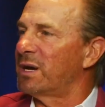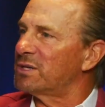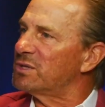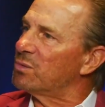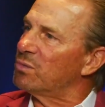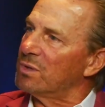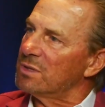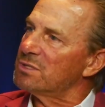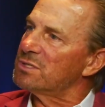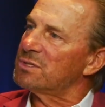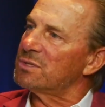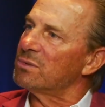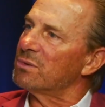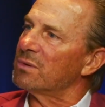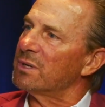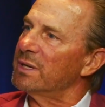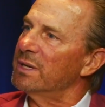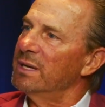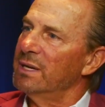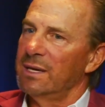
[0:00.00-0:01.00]
to one
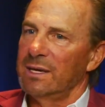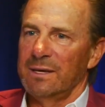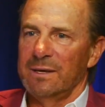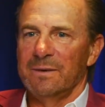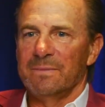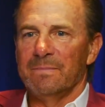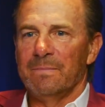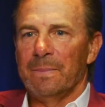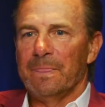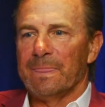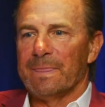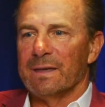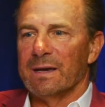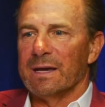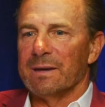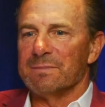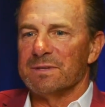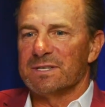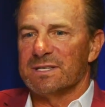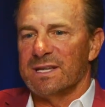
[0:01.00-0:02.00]
story.
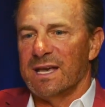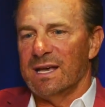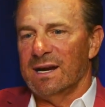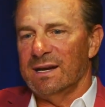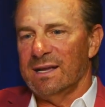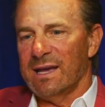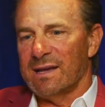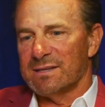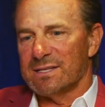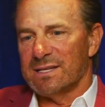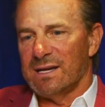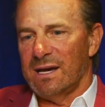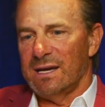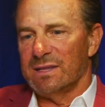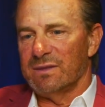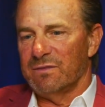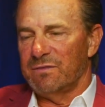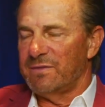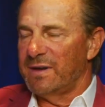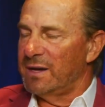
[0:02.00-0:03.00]
I'm standing
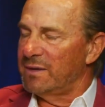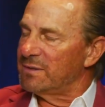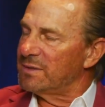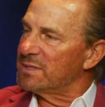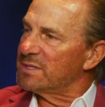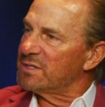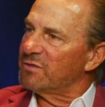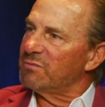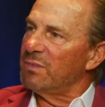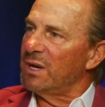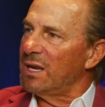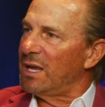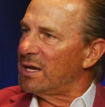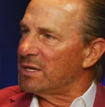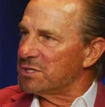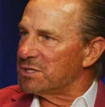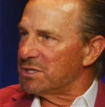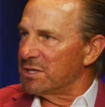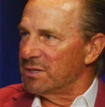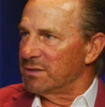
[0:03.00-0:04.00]
outside the fountains of
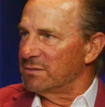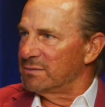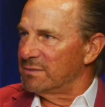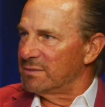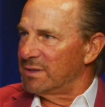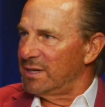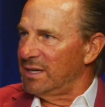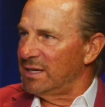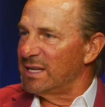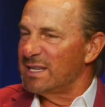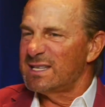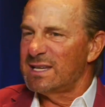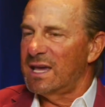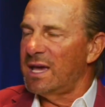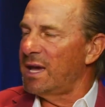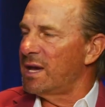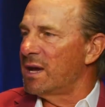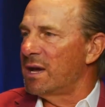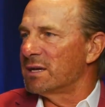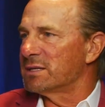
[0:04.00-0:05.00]
Bellagio, and it's
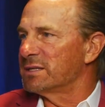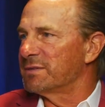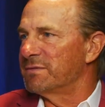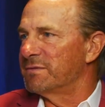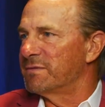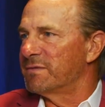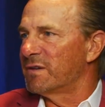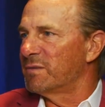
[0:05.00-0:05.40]
chaos. If you've ever